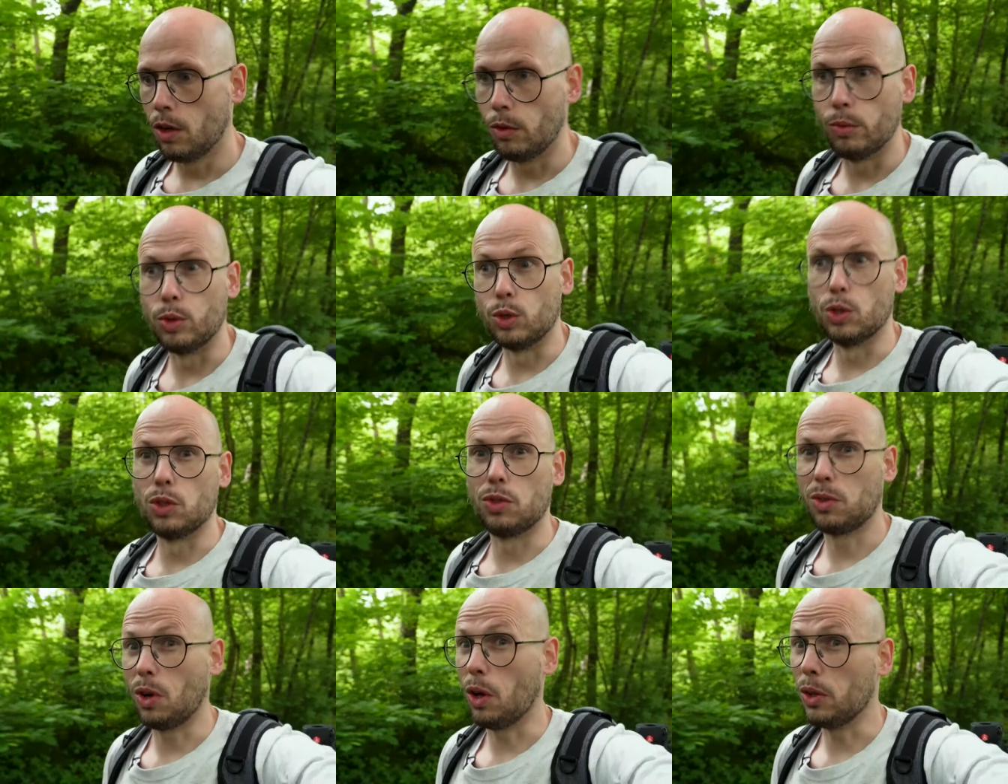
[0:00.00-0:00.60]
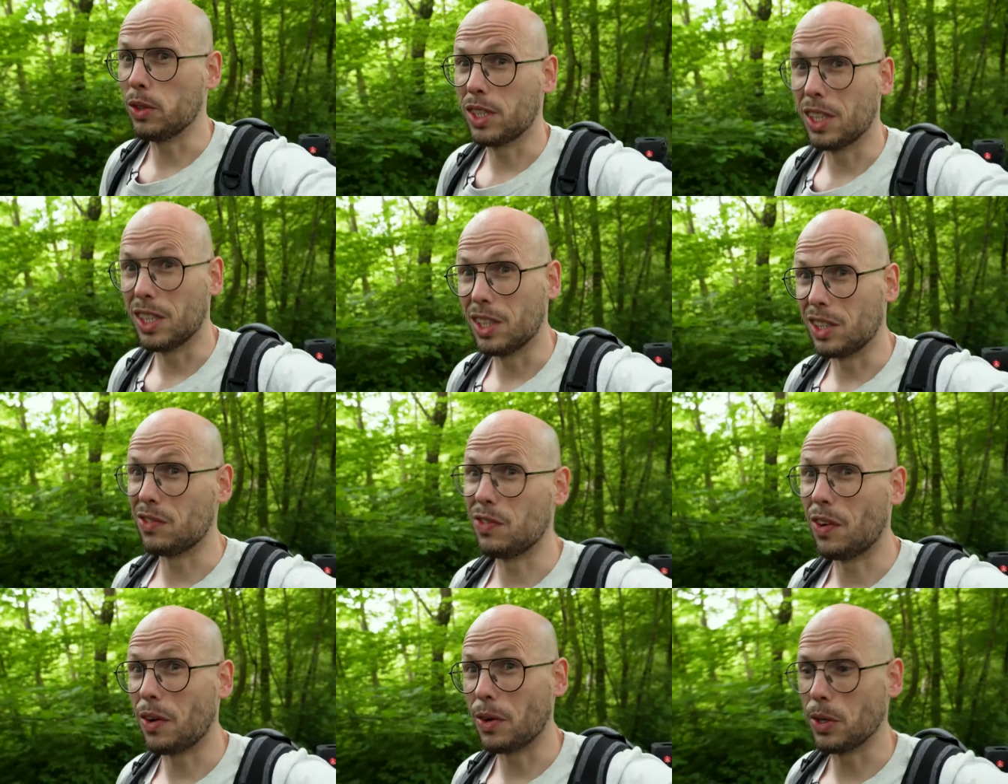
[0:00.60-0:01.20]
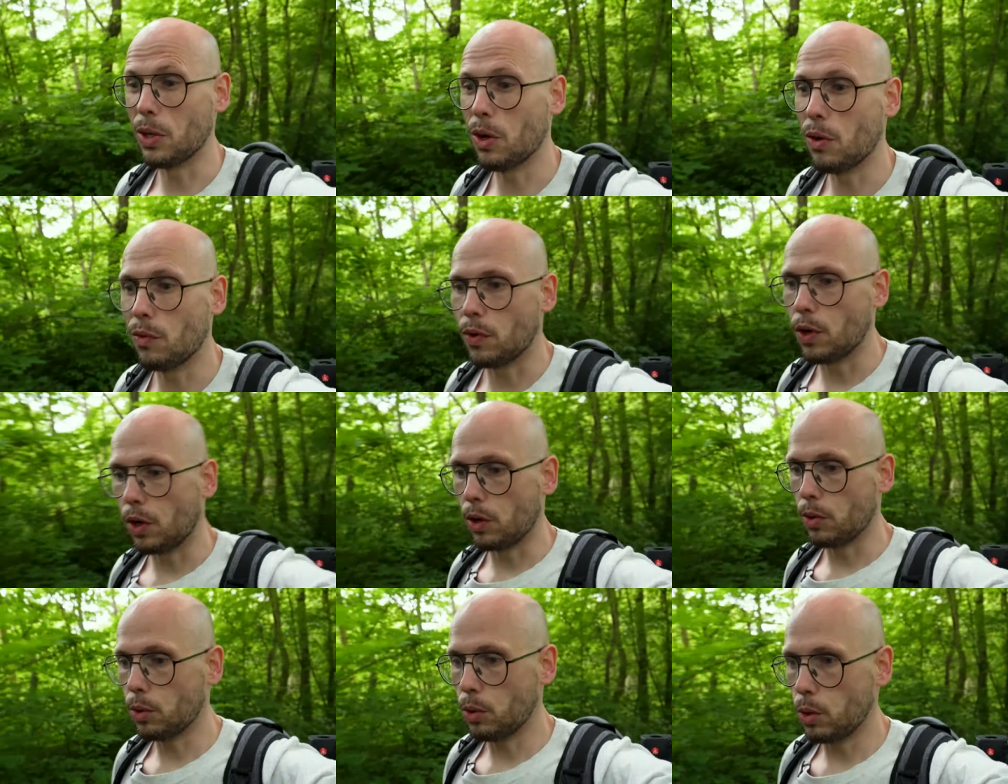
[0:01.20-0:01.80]
I've produced content that's very not
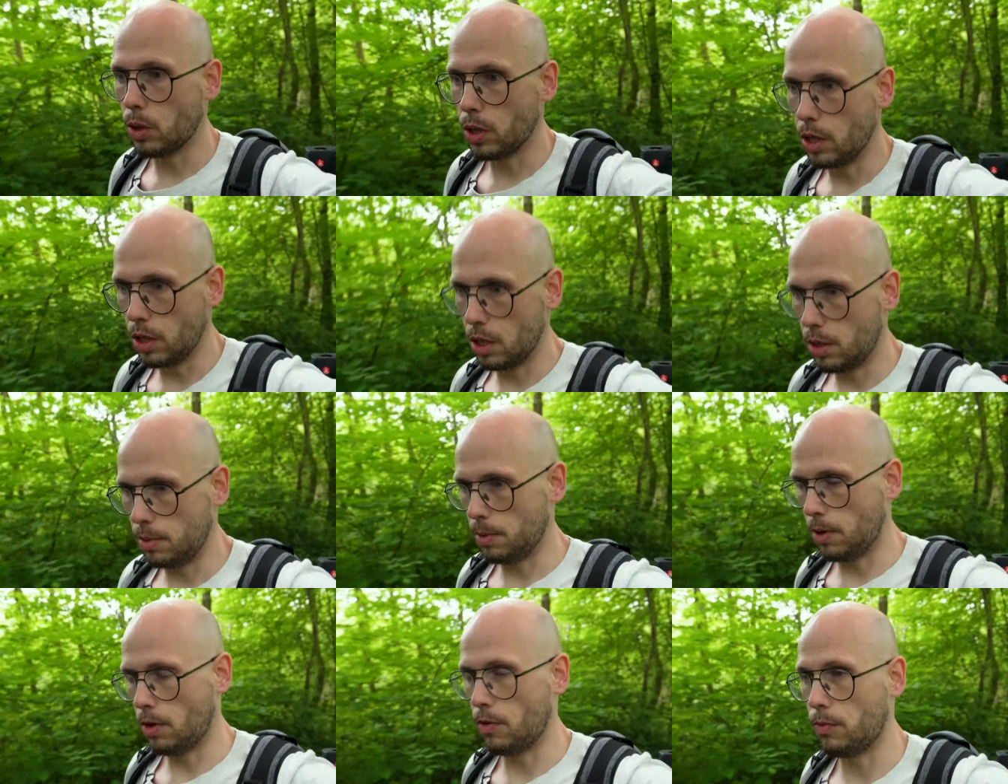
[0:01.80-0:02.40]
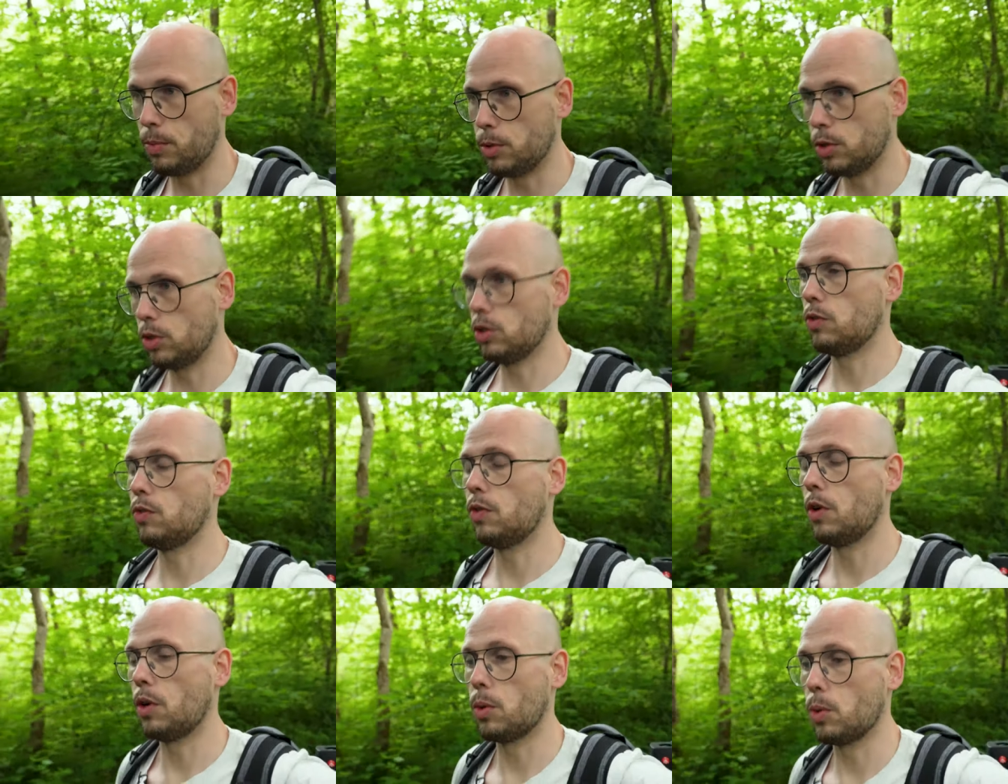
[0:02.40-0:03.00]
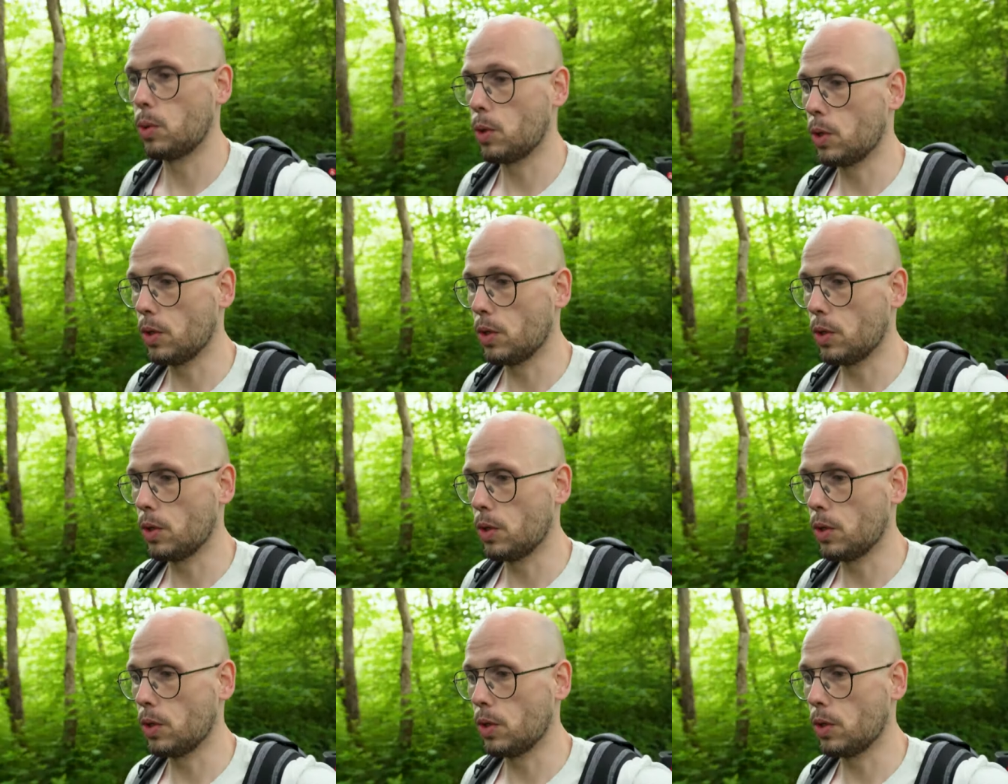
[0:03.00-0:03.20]
viral, but I've produced viral